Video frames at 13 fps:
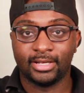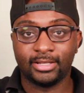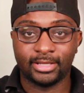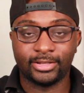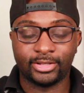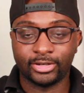
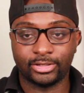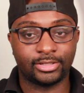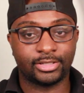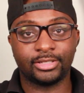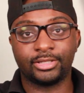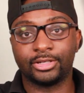
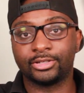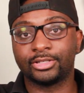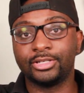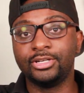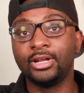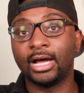
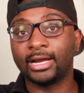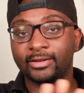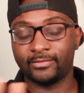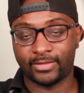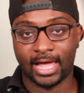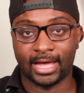There's none
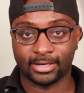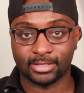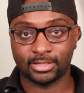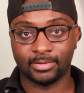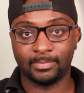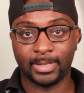of
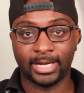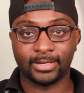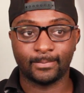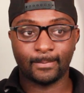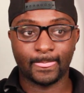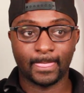that,
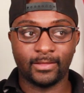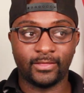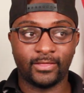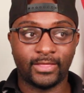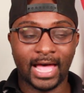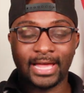but
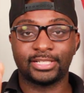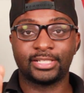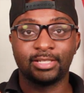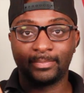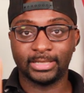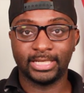
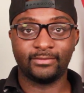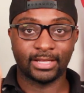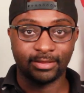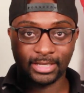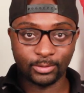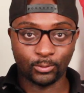that's the belief
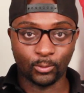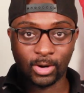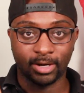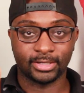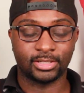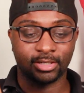that they
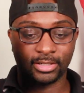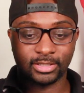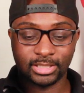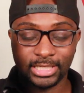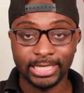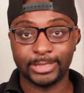want to
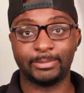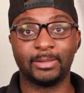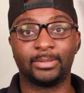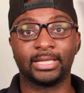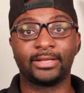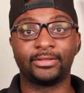teach
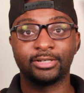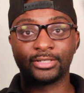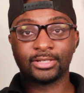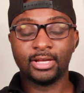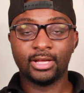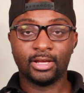people, that
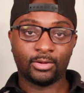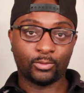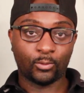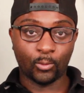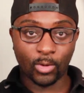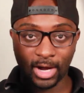there's
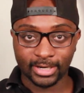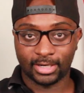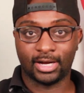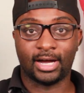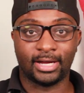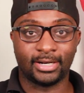one
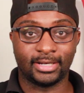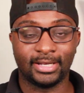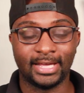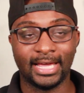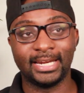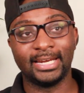God.
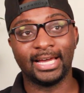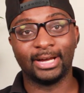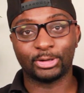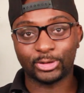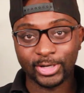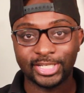And
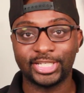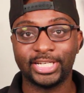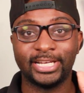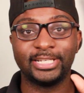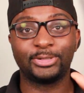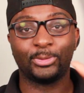now
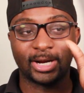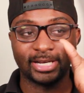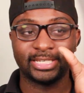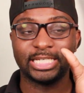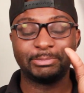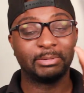Christians want
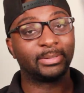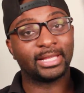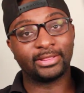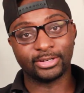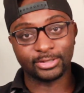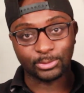to teach people
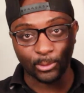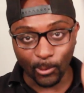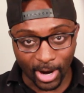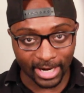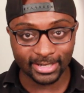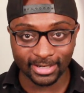that there's
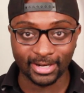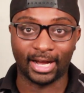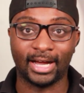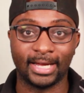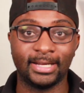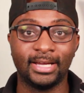one
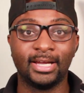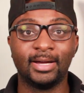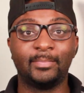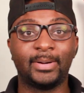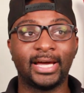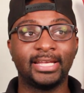God,
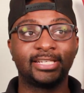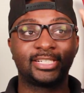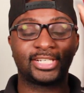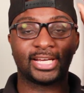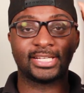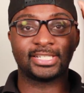but
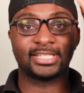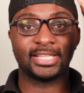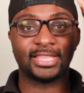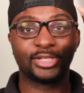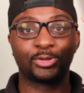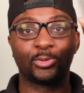it's
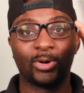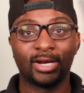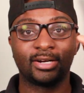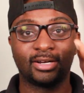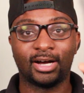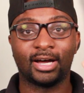just this
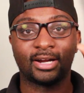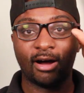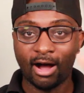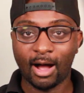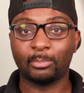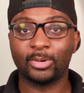one God
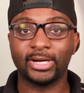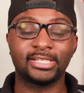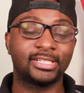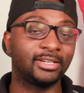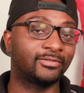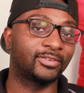
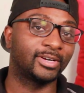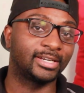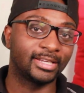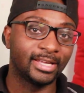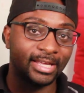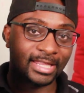operates
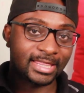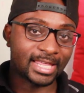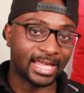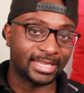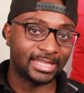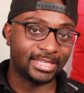different
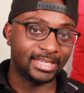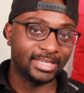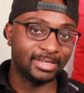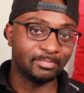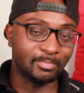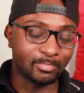than
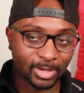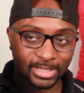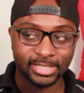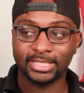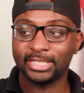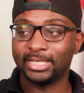the
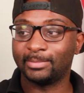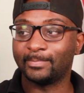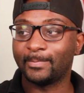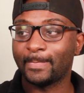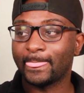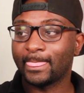
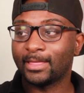Muslim